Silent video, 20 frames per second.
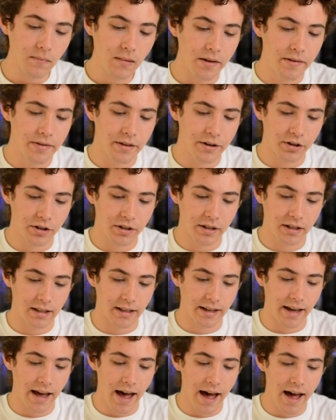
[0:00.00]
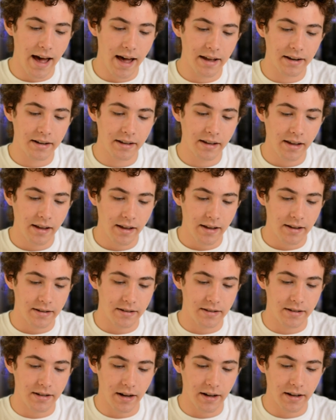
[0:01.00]
Then you're gonna click add,
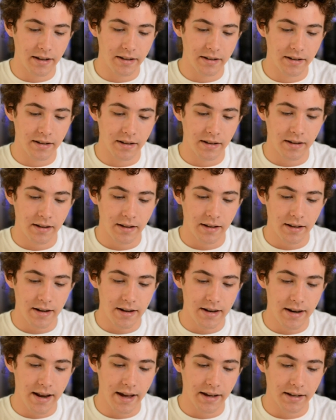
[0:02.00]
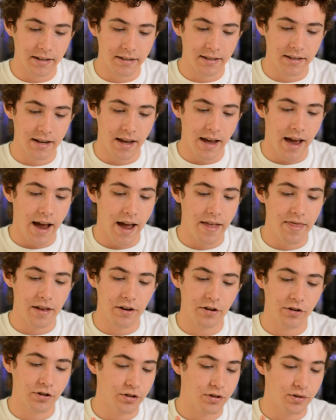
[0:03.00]
done, next, and then
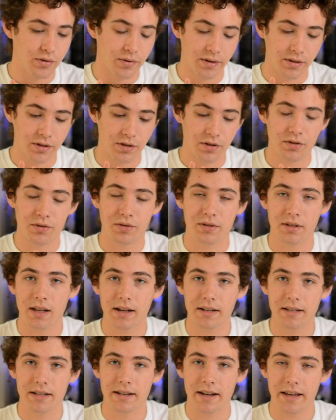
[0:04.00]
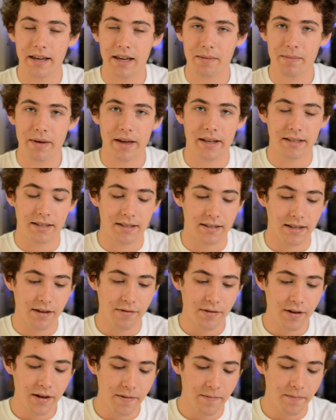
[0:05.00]
you're just going to select a name and
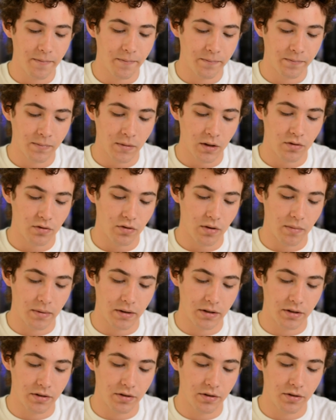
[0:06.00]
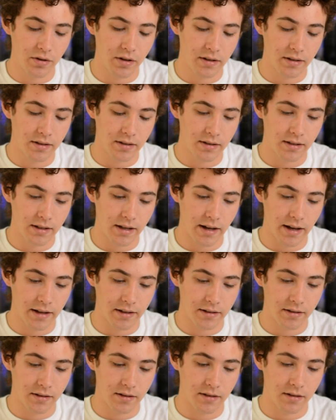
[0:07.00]
save it. So I'm gonna just do this
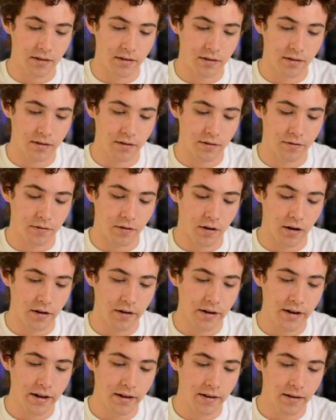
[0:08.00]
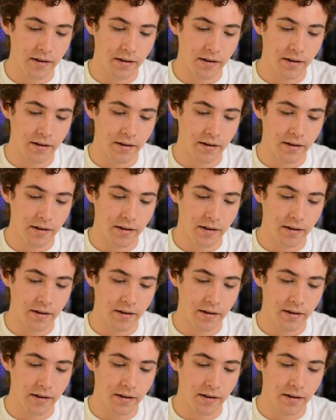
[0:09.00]
test Safari,